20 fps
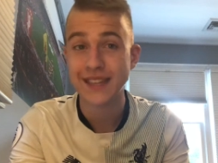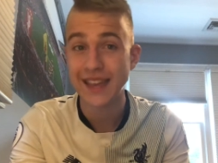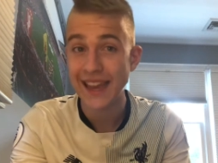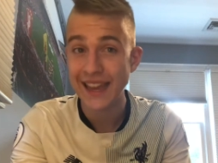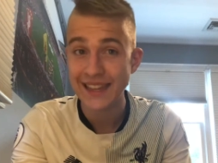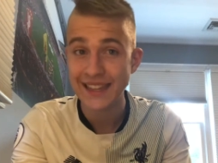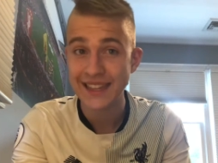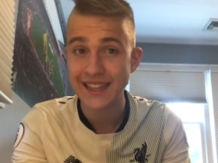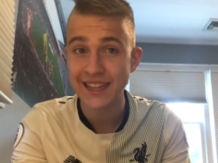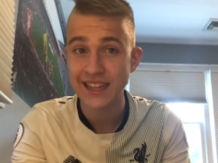has
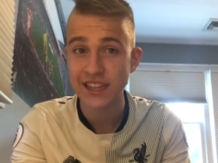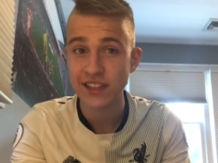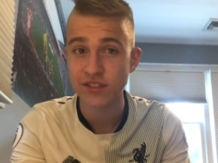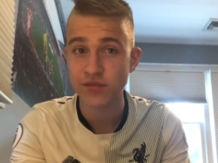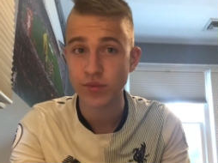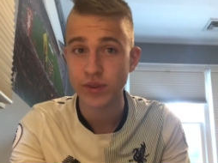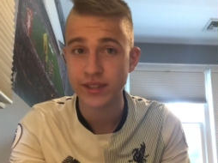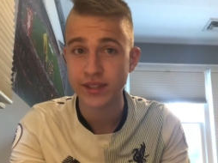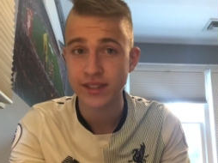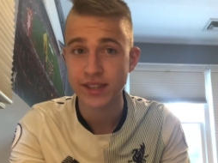18
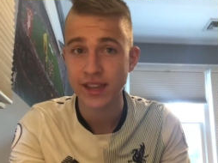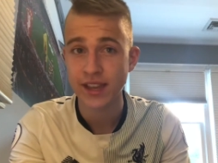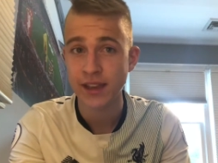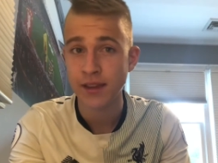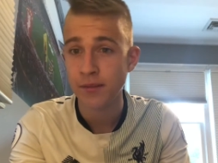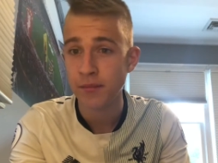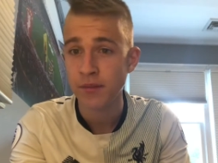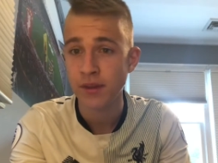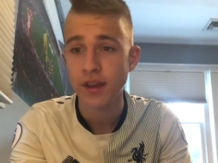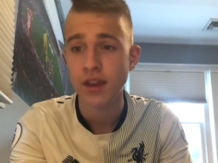against West
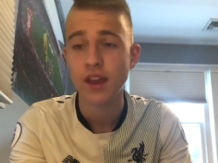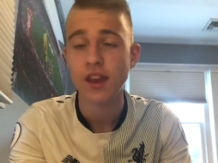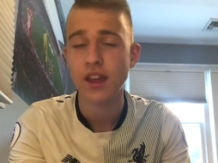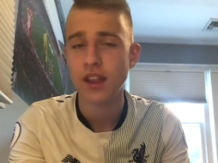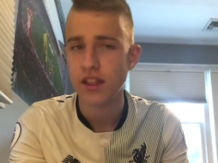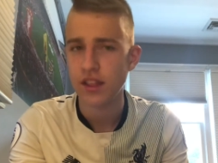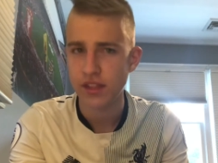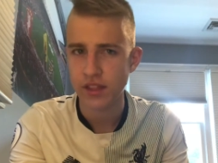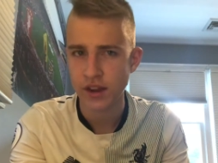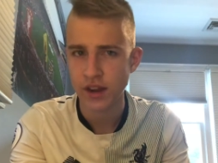Ham,
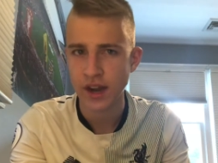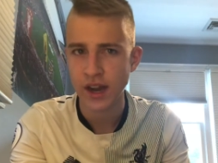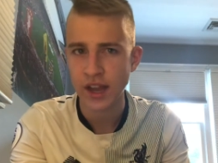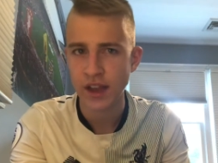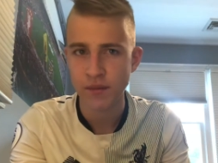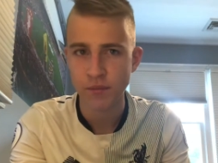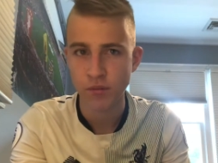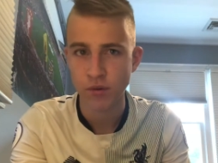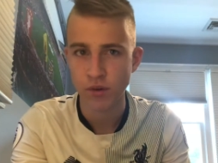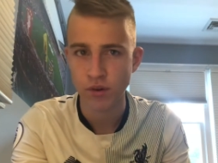they're going to
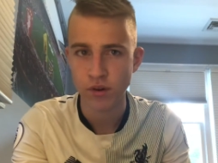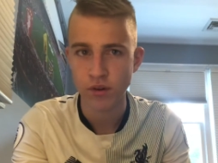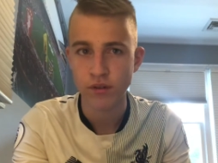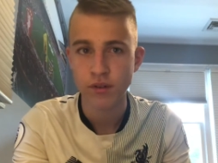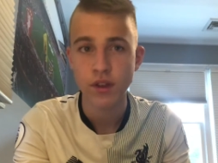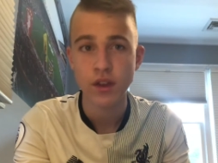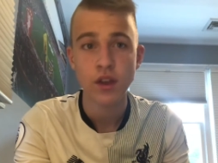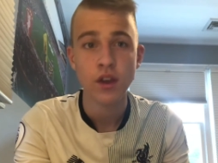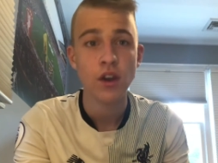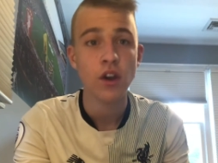have more.
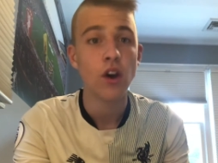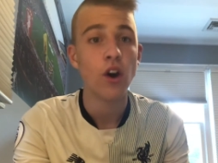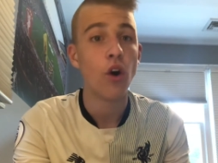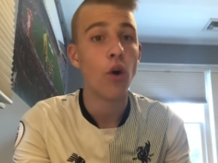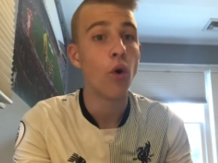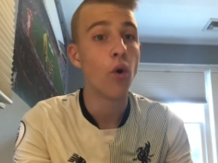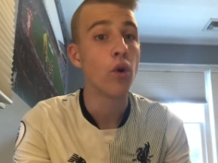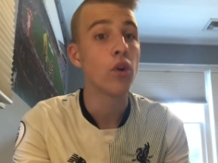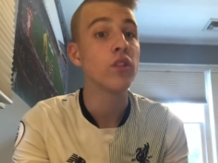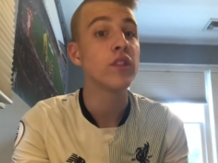
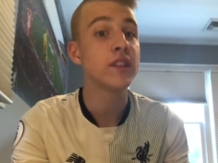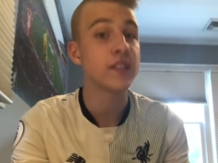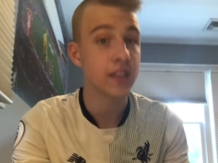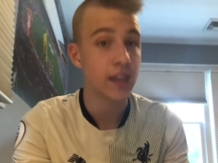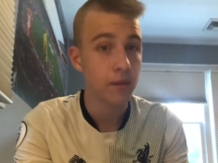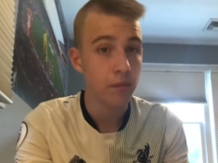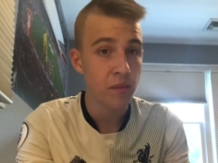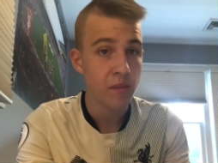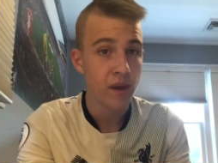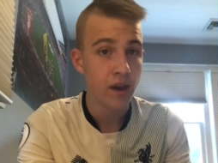Or the
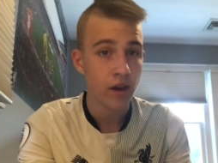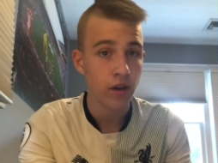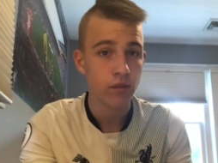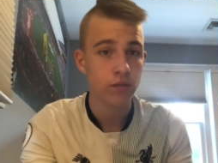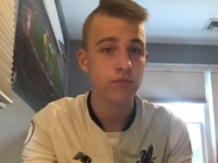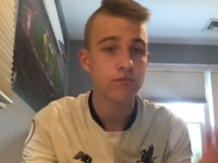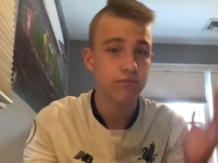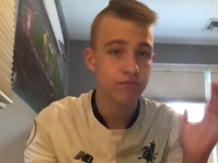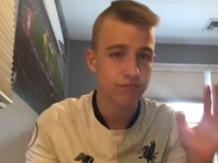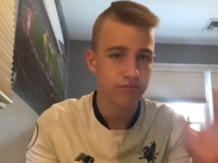same
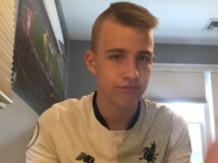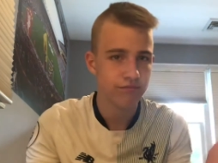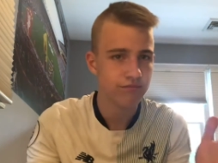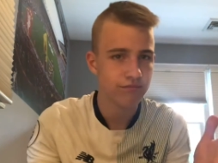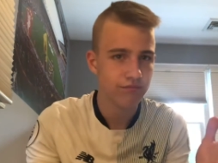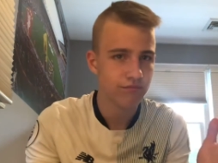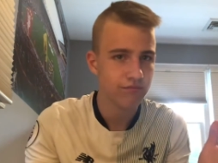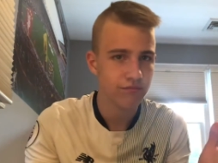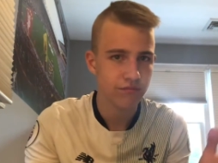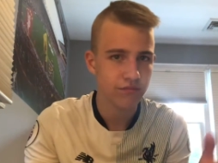amount.
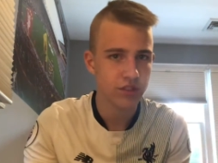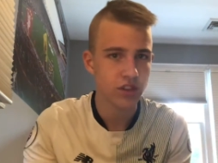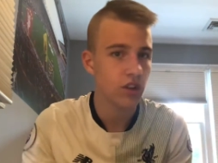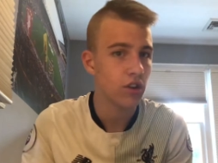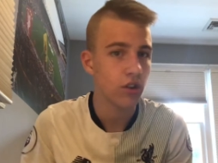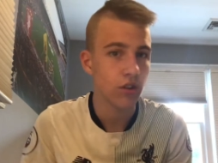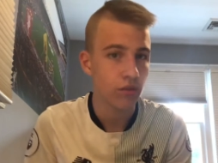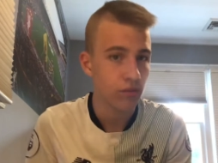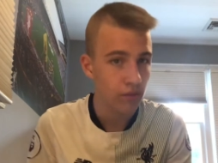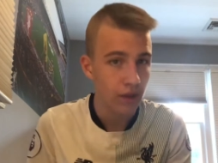
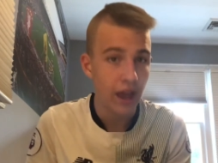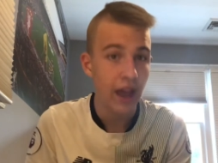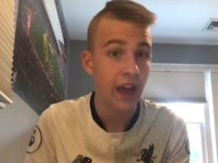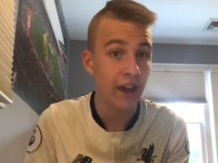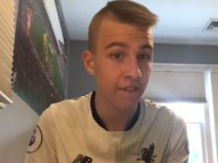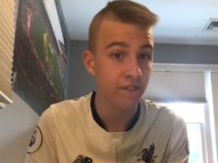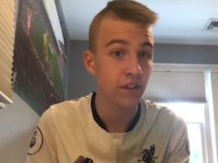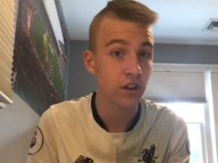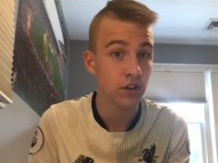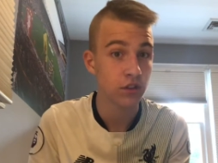So,
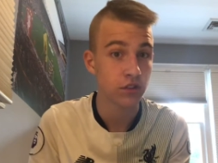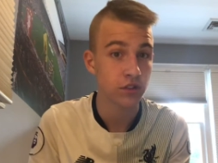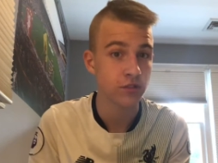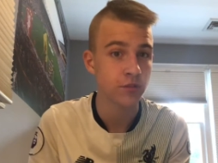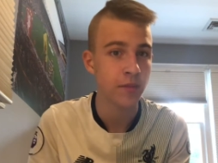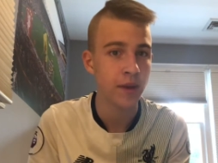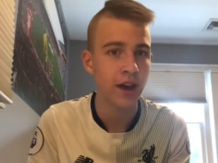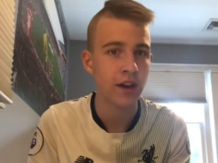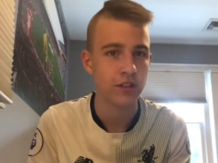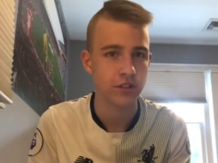have fun,
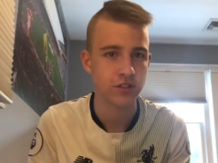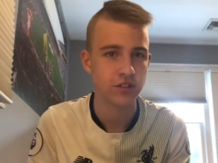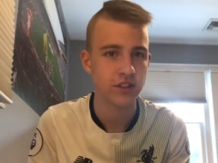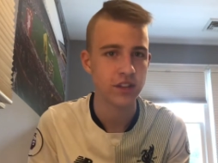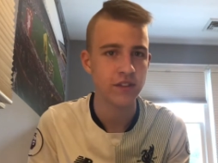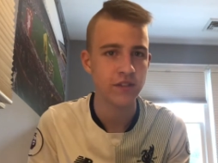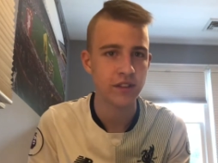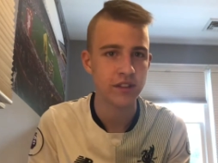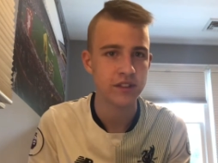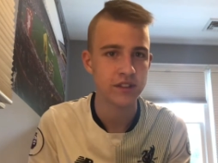Crystal Palace. Your
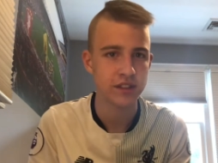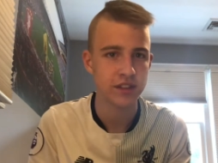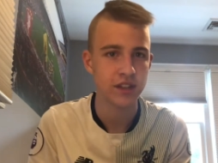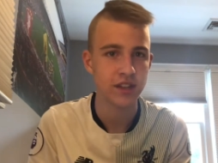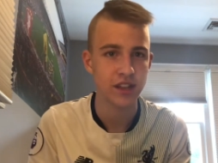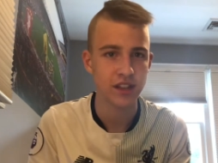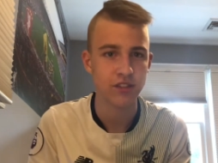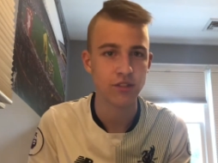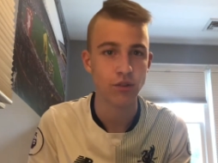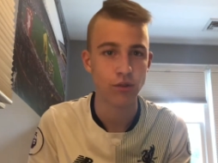defense is
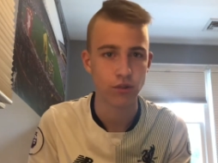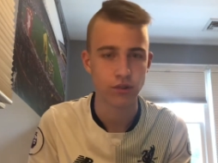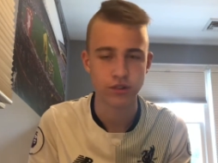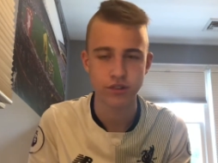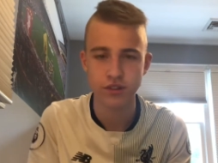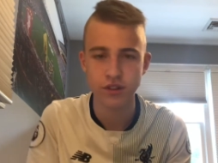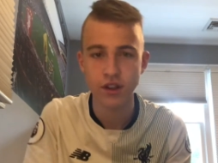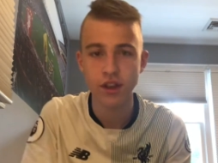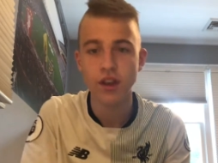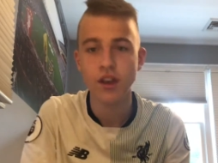going to get
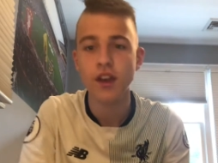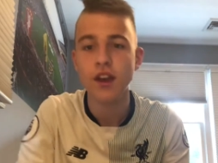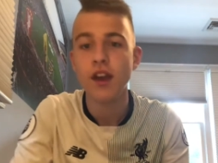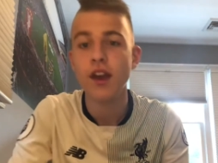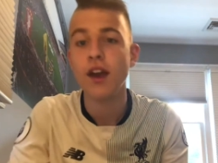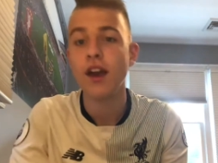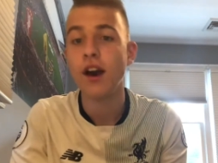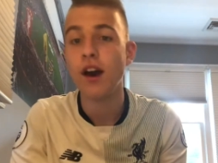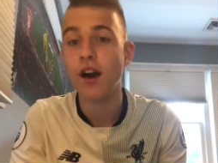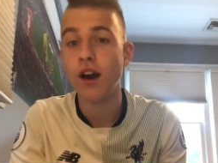torched.
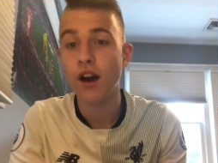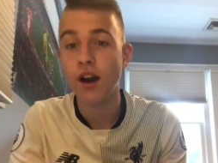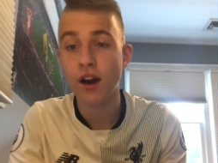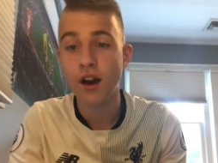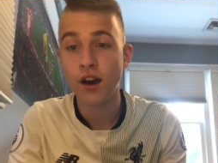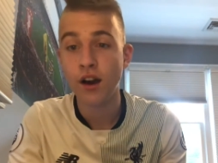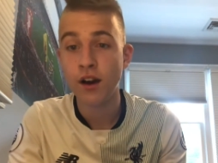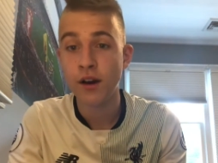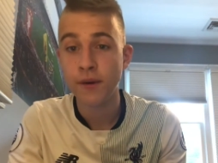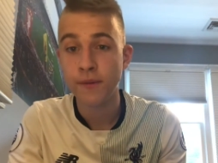
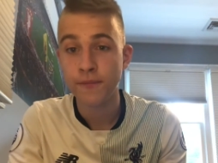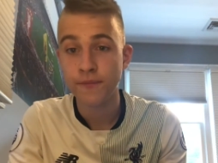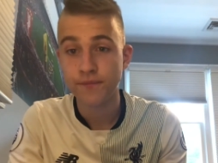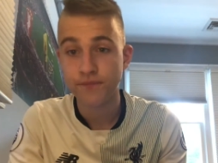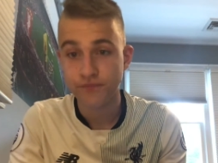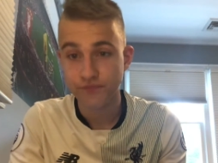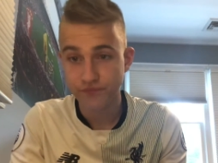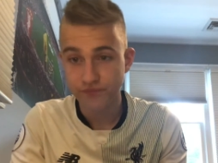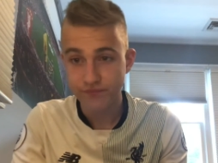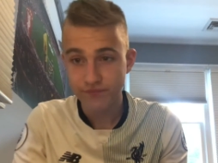
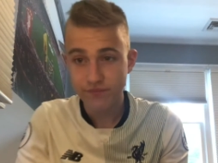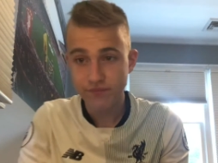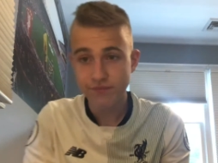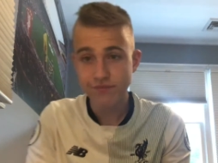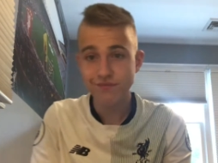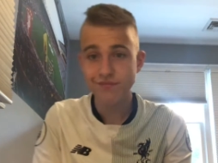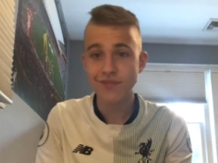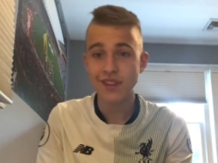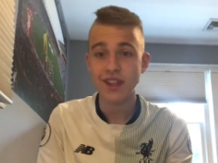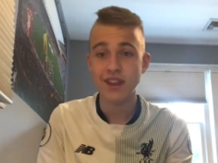
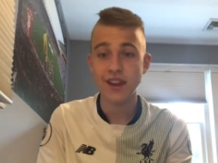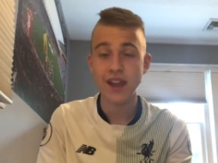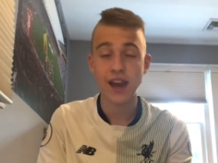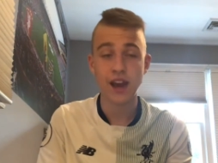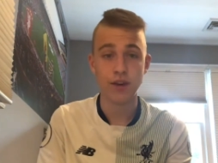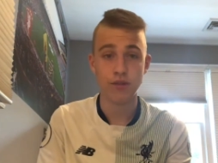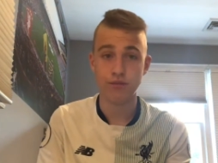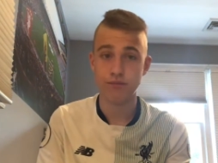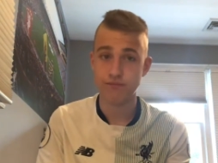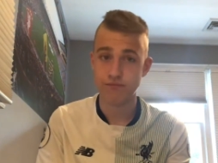
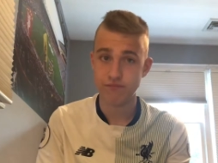Now,